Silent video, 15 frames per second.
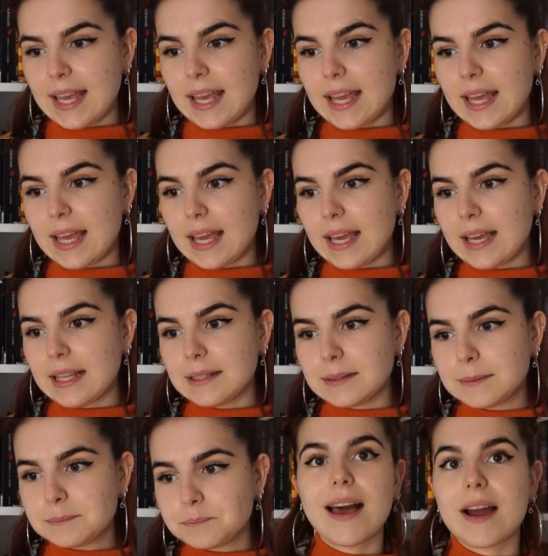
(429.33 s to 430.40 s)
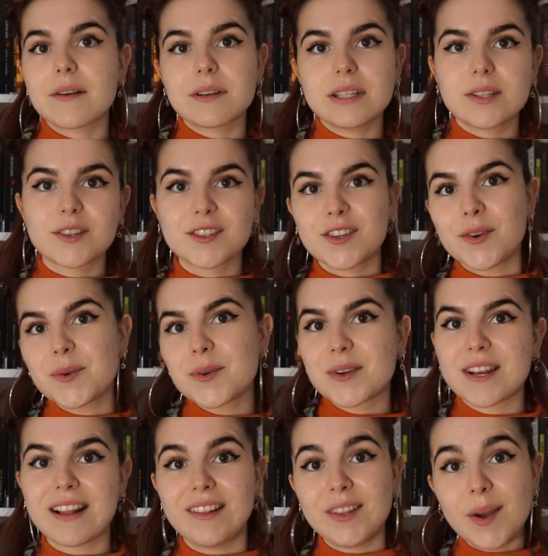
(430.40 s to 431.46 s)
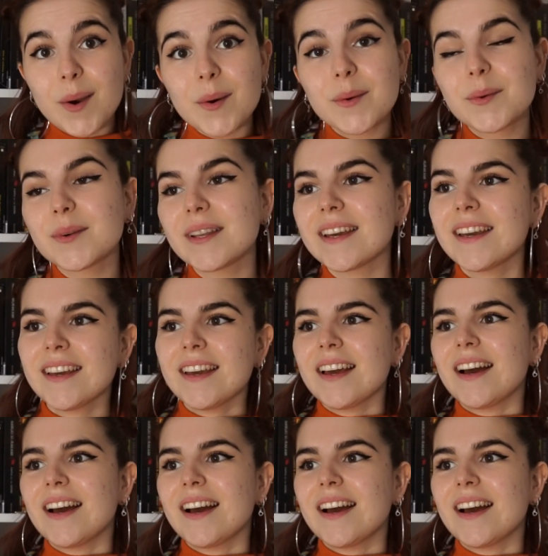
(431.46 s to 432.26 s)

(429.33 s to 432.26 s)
and Harry, you're no good alone,